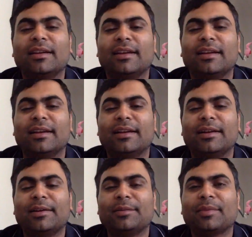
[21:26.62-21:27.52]

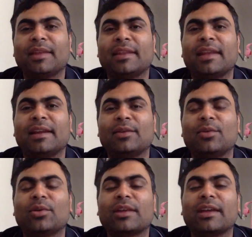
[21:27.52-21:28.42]
and then
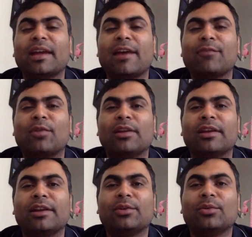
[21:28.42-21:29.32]
okay, I'm
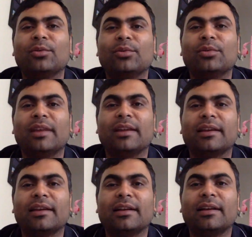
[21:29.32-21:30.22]
falling into
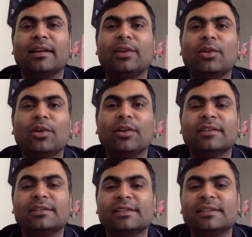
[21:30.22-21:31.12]
like halo.
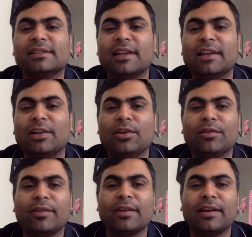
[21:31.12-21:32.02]
Is this a halo
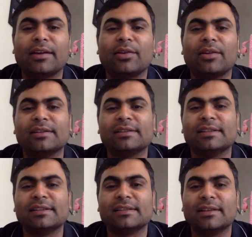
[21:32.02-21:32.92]
effect, or is
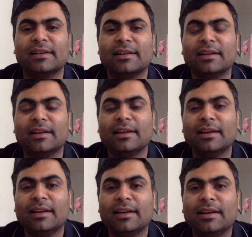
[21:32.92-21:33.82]
this
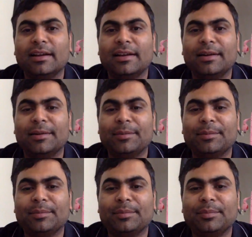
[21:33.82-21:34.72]

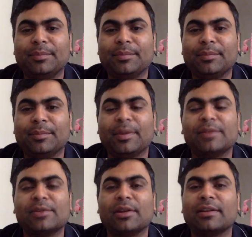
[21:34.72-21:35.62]
um,
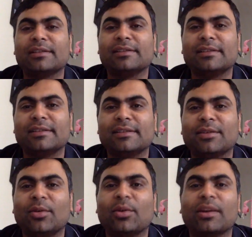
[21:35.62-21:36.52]
based on
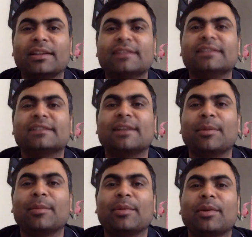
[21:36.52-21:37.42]
okay, this is
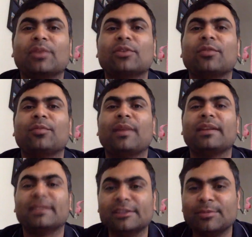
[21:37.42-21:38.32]
coming because of my
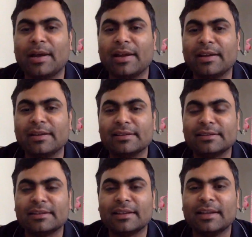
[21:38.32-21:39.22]
this bias?